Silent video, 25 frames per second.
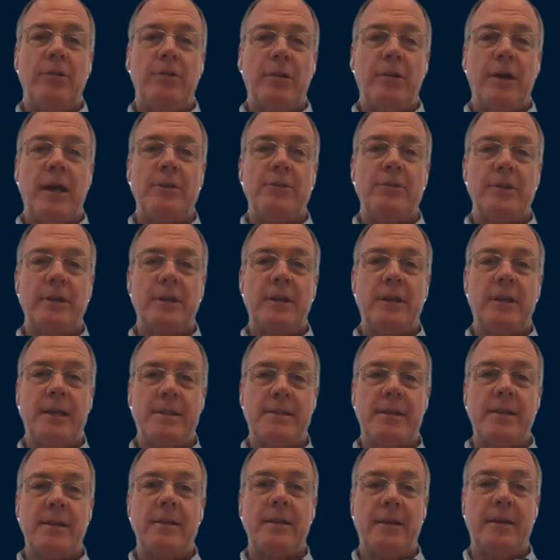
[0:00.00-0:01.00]
to
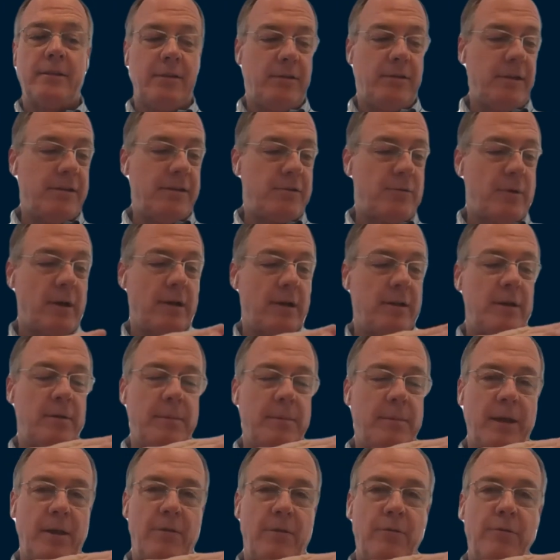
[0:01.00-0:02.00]

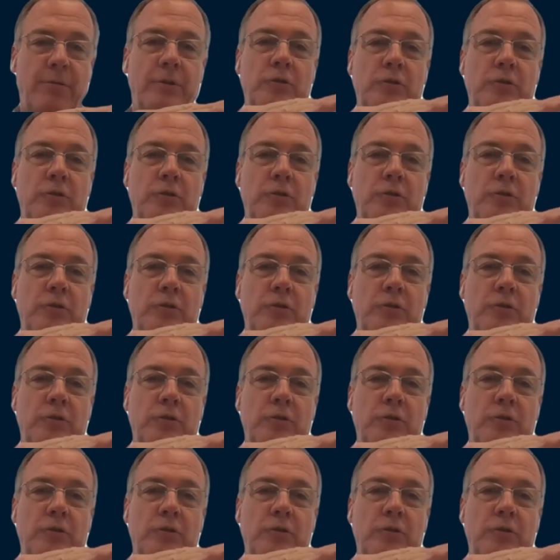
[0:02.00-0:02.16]
4Q21.